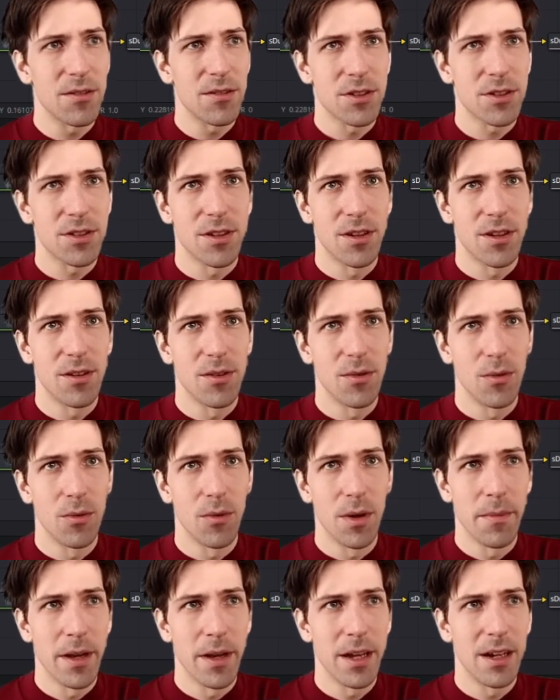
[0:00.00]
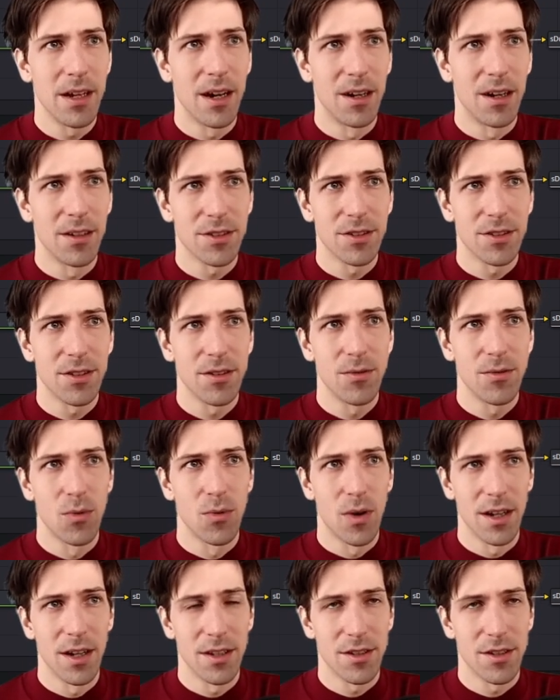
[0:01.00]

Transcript: so we may also want